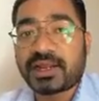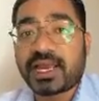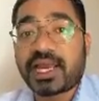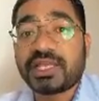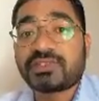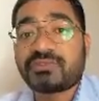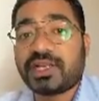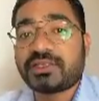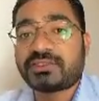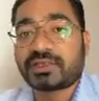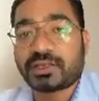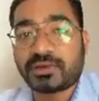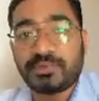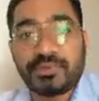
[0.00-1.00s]
as well as the
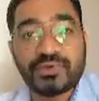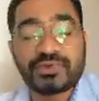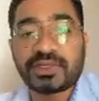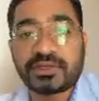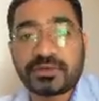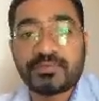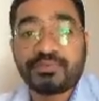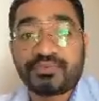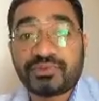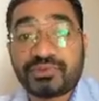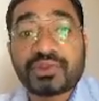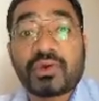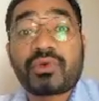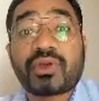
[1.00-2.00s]
computer.
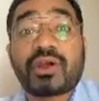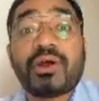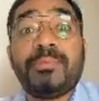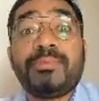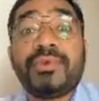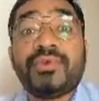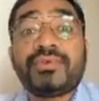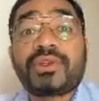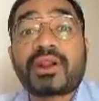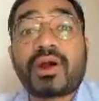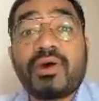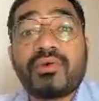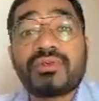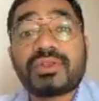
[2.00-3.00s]
Now computer,
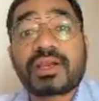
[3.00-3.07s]
how the